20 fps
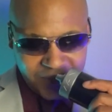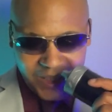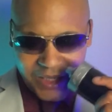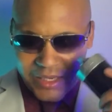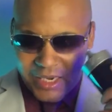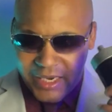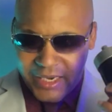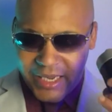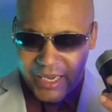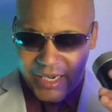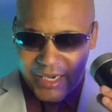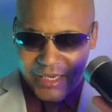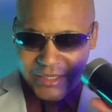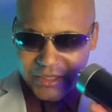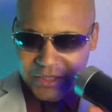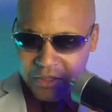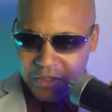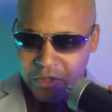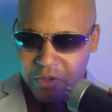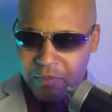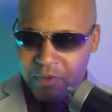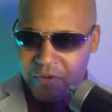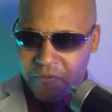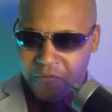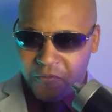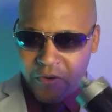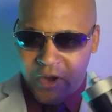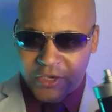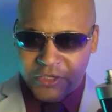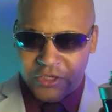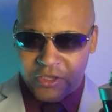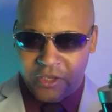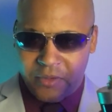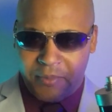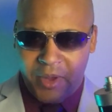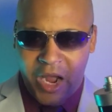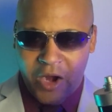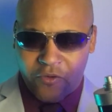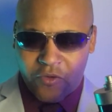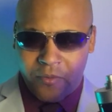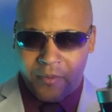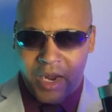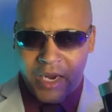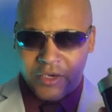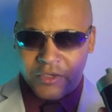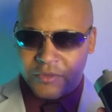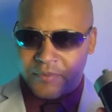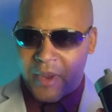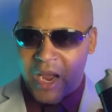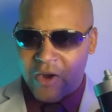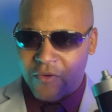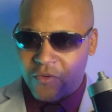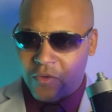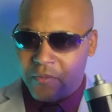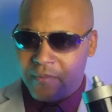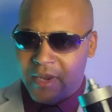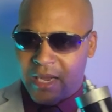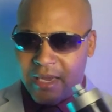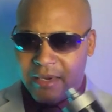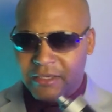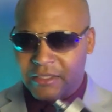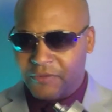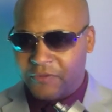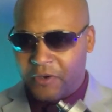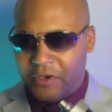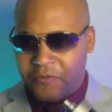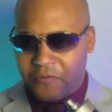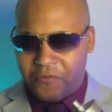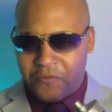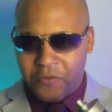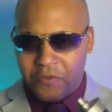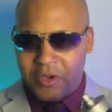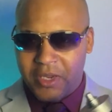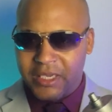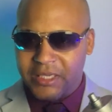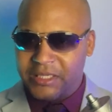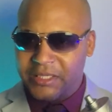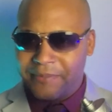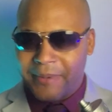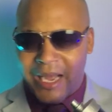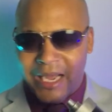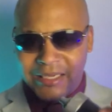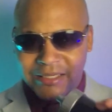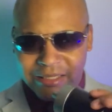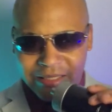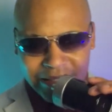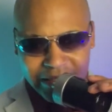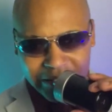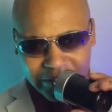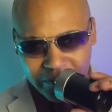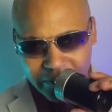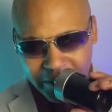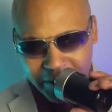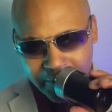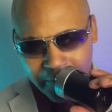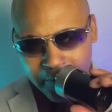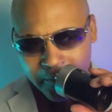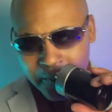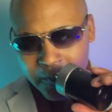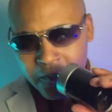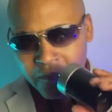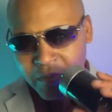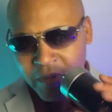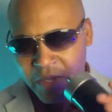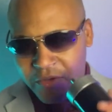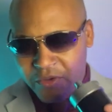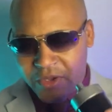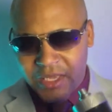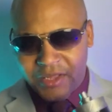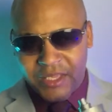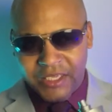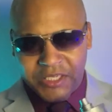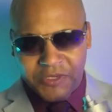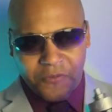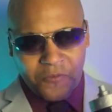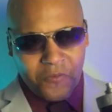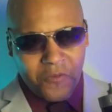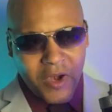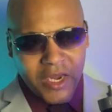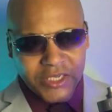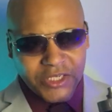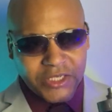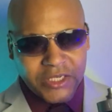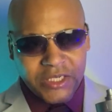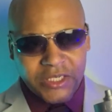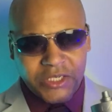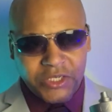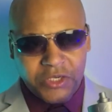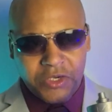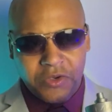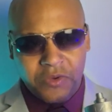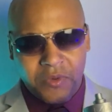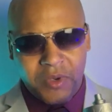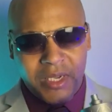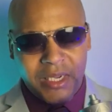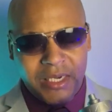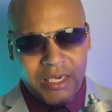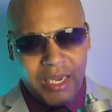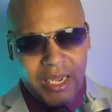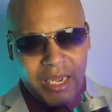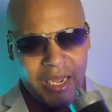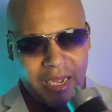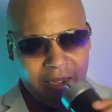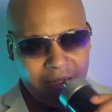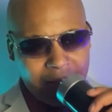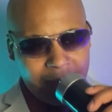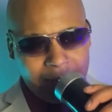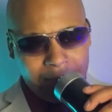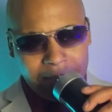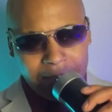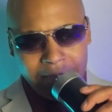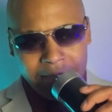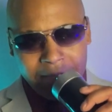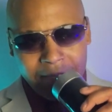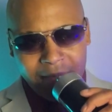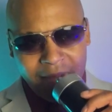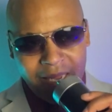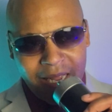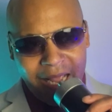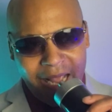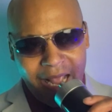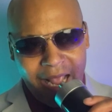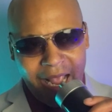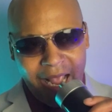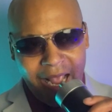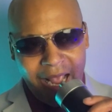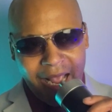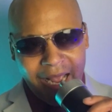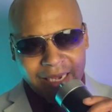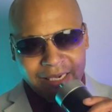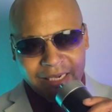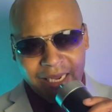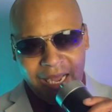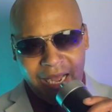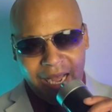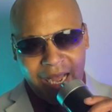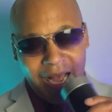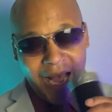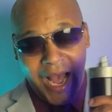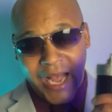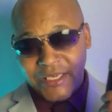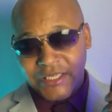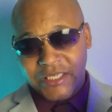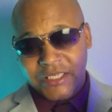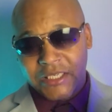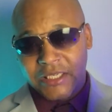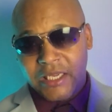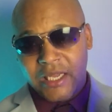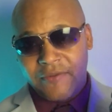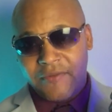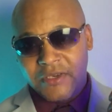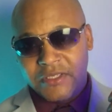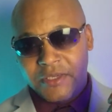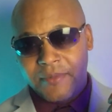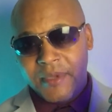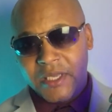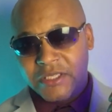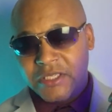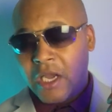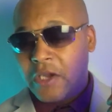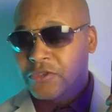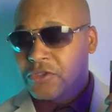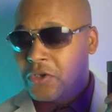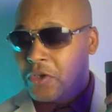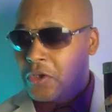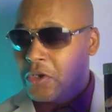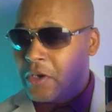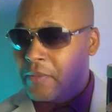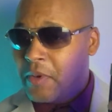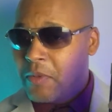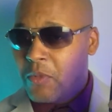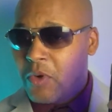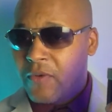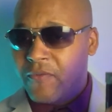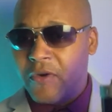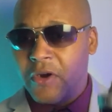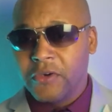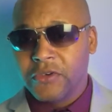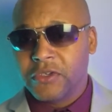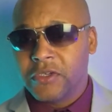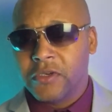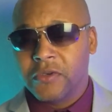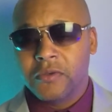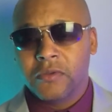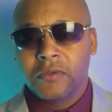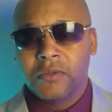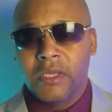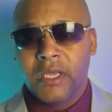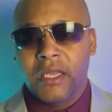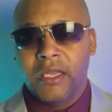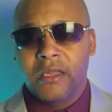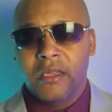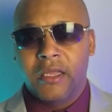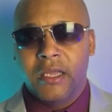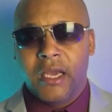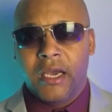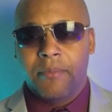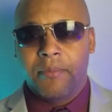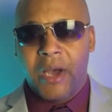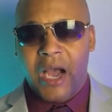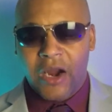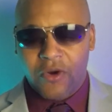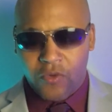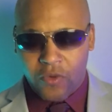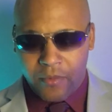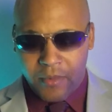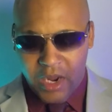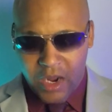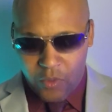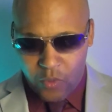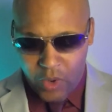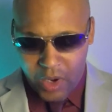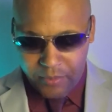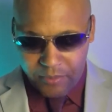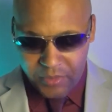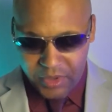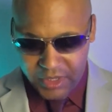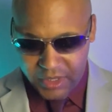Again, it's a little bit fresh in the Paco Rabanne, because Paco Rabanne is very fruity and spicy. This one, you get this freshness to it. I just love it. To me, it's also a little bit more versatile than the Paco Rabanne 1 mil.